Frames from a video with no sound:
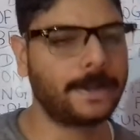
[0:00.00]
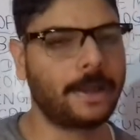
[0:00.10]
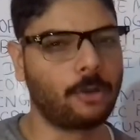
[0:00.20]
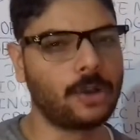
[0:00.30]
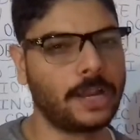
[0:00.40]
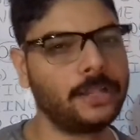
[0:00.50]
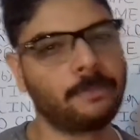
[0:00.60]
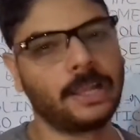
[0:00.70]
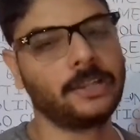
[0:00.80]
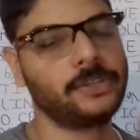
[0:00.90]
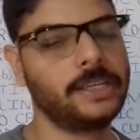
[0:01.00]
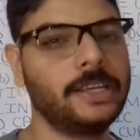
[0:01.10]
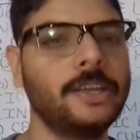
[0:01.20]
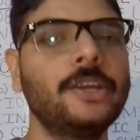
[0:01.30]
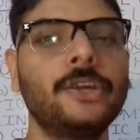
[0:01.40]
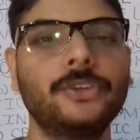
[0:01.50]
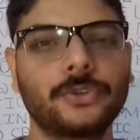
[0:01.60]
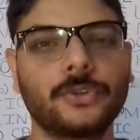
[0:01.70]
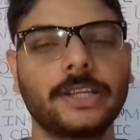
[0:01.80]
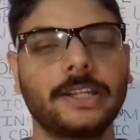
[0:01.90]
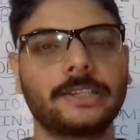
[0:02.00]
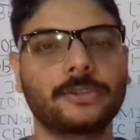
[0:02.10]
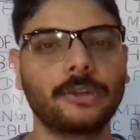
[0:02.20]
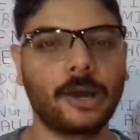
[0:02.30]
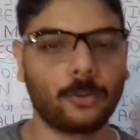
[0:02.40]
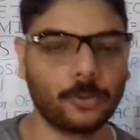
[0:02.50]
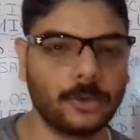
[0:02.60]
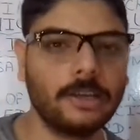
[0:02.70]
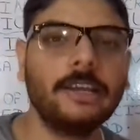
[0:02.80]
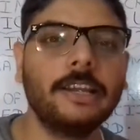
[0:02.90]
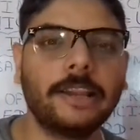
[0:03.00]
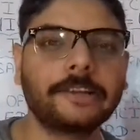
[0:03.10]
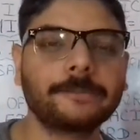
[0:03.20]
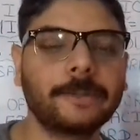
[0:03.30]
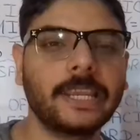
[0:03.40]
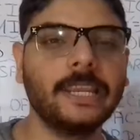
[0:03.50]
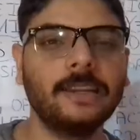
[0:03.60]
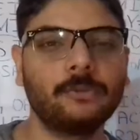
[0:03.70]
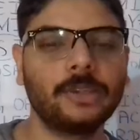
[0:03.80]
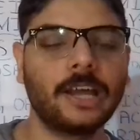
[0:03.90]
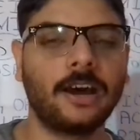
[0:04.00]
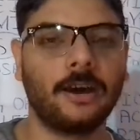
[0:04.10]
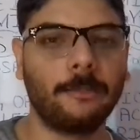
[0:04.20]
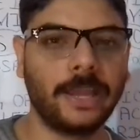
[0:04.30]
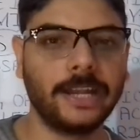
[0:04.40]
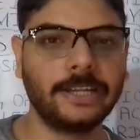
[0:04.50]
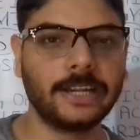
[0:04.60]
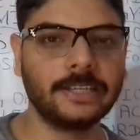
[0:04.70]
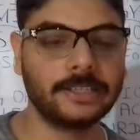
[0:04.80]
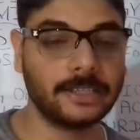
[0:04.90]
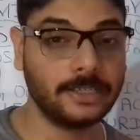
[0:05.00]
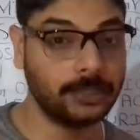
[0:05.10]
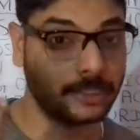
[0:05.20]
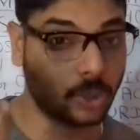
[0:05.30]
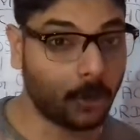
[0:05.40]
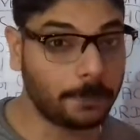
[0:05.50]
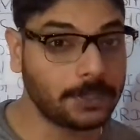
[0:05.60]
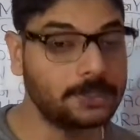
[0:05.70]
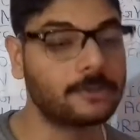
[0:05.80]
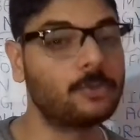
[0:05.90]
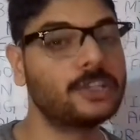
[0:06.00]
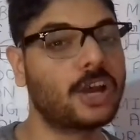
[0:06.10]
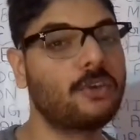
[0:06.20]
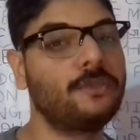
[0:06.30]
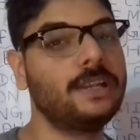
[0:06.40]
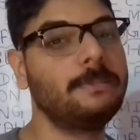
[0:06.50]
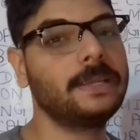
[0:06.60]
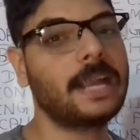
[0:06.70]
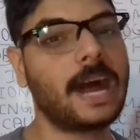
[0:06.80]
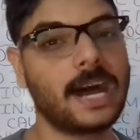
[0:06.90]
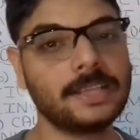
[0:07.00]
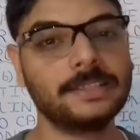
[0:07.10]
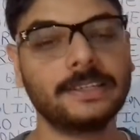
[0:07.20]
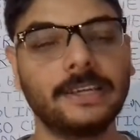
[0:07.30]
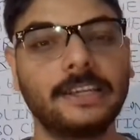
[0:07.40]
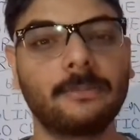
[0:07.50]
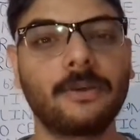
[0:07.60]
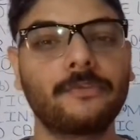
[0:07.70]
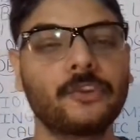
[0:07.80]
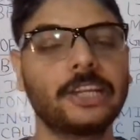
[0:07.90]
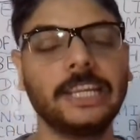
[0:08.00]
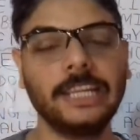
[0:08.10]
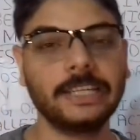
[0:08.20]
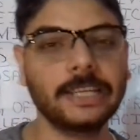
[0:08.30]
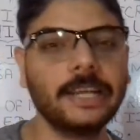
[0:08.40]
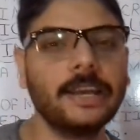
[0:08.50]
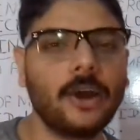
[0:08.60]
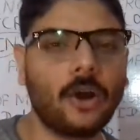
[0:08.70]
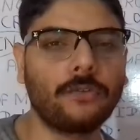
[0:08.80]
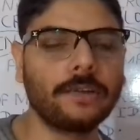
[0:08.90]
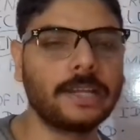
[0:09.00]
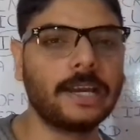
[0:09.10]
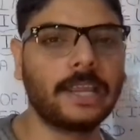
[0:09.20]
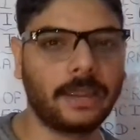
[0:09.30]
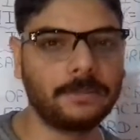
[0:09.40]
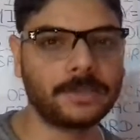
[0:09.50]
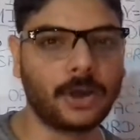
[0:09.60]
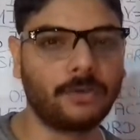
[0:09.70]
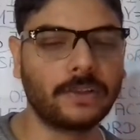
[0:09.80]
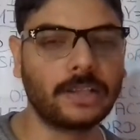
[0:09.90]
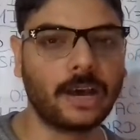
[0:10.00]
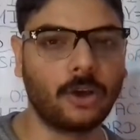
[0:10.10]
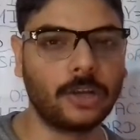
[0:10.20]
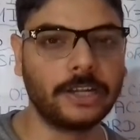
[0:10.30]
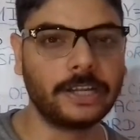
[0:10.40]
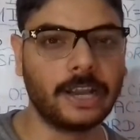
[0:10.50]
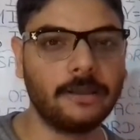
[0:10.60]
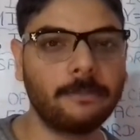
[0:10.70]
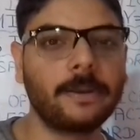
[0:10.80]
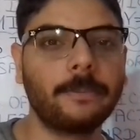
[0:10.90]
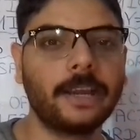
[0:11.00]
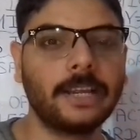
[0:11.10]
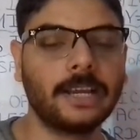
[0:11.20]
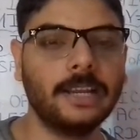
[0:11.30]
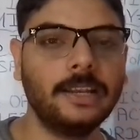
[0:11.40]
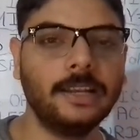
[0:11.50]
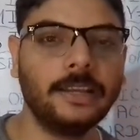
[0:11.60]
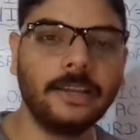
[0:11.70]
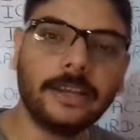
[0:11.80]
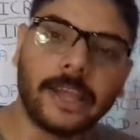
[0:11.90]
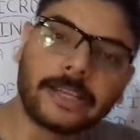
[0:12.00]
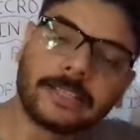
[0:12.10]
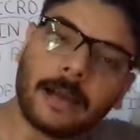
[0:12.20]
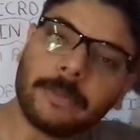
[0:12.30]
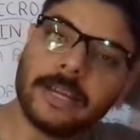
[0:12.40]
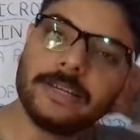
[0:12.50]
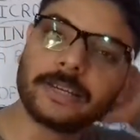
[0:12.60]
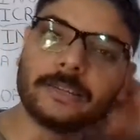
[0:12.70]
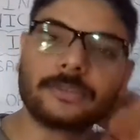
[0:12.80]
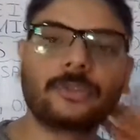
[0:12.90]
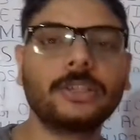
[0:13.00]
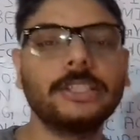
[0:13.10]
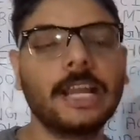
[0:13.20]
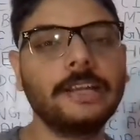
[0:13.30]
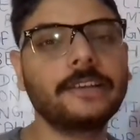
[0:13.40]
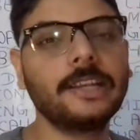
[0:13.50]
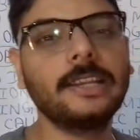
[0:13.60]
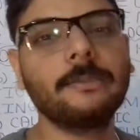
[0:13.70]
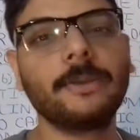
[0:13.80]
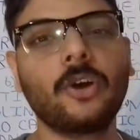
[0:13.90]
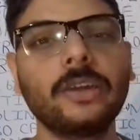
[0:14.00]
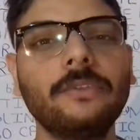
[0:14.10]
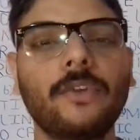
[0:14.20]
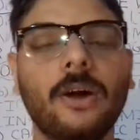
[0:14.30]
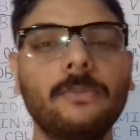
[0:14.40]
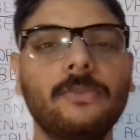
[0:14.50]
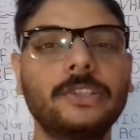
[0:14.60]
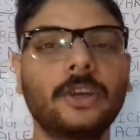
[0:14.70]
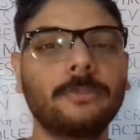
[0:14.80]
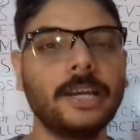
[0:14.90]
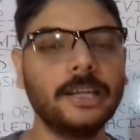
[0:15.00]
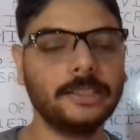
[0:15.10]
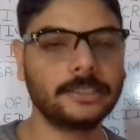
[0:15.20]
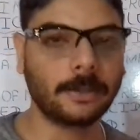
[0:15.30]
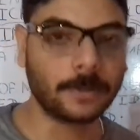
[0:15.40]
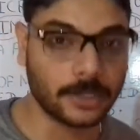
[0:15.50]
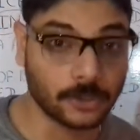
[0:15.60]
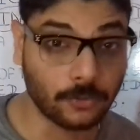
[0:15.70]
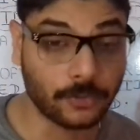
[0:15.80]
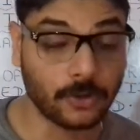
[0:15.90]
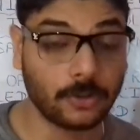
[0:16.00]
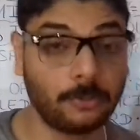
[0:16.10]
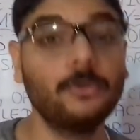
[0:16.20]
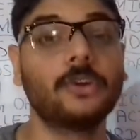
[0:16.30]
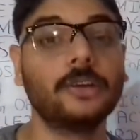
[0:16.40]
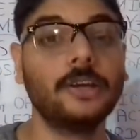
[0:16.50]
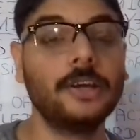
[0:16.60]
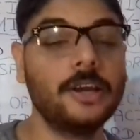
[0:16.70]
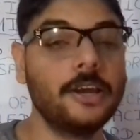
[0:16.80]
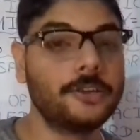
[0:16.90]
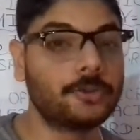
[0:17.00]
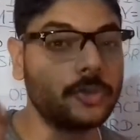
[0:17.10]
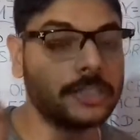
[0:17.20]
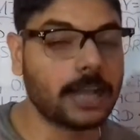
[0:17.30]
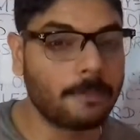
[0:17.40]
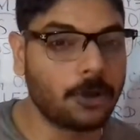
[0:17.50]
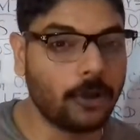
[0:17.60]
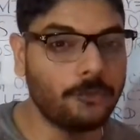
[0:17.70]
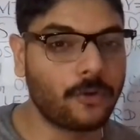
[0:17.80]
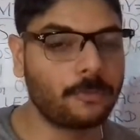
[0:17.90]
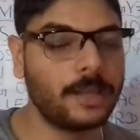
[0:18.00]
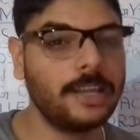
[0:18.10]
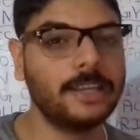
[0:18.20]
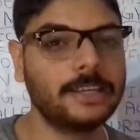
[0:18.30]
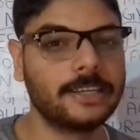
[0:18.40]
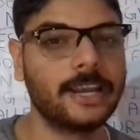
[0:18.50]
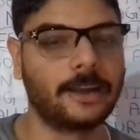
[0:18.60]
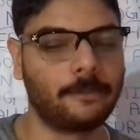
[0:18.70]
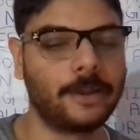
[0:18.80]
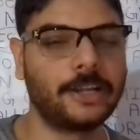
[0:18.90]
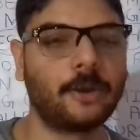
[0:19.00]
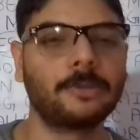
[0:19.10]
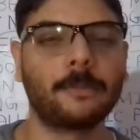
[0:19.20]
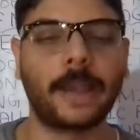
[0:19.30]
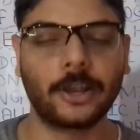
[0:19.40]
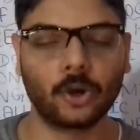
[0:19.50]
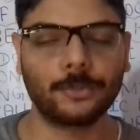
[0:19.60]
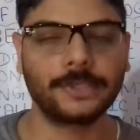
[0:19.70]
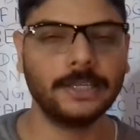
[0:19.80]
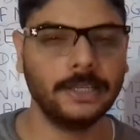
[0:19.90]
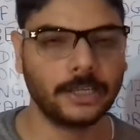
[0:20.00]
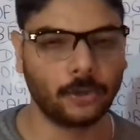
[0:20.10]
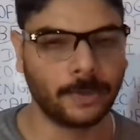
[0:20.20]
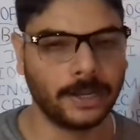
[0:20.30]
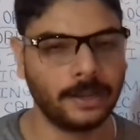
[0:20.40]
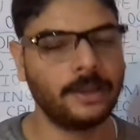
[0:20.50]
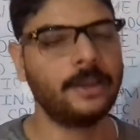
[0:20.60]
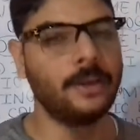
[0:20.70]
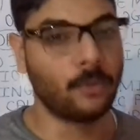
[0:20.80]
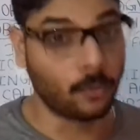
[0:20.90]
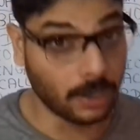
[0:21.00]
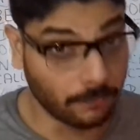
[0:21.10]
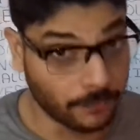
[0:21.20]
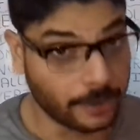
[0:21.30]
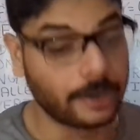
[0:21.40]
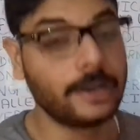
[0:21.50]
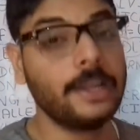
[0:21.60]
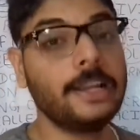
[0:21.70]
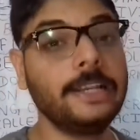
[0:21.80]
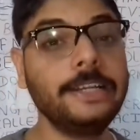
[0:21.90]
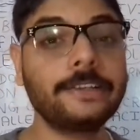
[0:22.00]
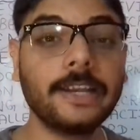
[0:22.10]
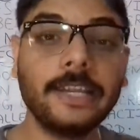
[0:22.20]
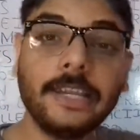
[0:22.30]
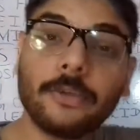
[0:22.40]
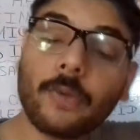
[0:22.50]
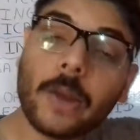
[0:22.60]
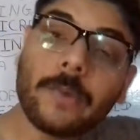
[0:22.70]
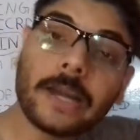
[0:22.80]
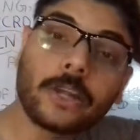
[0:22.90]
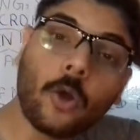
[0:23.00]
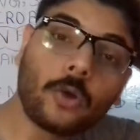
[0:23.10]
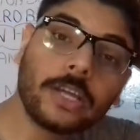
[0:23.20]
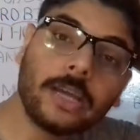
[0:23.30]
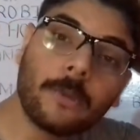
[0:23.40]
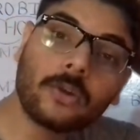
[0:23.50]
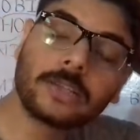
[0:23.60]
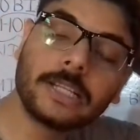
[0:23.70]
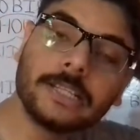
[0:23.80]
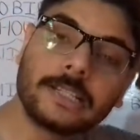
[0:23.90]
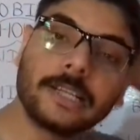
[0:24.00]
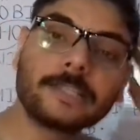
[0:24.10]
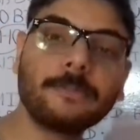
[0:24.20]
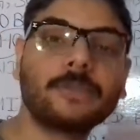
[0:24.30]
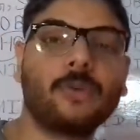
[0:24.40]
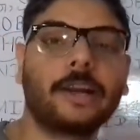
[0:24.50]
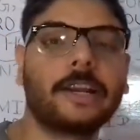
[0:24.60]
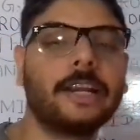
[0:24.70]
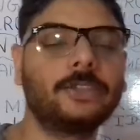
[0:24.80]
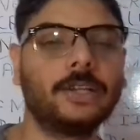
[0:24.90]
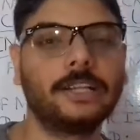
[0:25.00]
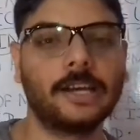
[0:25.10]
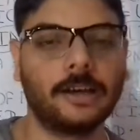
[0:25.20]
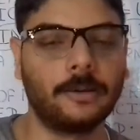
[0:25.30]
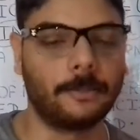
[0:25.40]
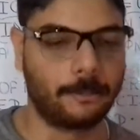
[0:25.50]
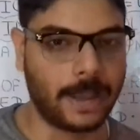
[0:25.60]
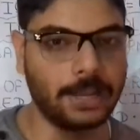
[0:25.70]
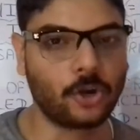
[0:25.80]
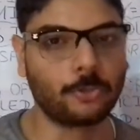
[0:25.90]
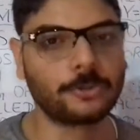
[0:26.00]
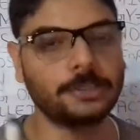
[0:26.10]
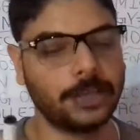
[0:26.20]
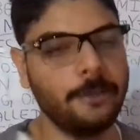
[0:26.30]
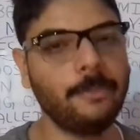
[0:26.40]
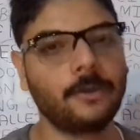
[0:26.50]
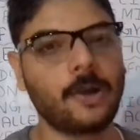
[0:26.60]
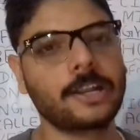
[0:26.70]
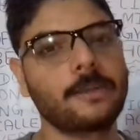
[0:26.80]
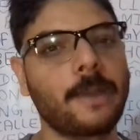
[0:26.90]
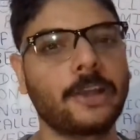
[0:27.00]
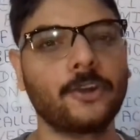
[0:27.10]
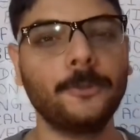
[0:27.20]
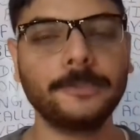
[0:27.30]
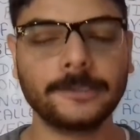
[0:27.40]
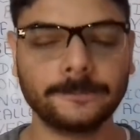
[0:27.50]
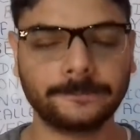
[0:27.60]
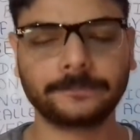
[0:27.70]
Rahul Biology Tutorials. So now let's begin with the very interesting topics which are often being asked in terms of your Neet, often the Aims, often the All India Pre-Medical examinations. So these are literally belonging from which of the chapters of your book. So these are belonging from the here main of the microbes in human welfare. Literally, when we are talking about these things, means what are actually the microbes? Remember, what are microbes?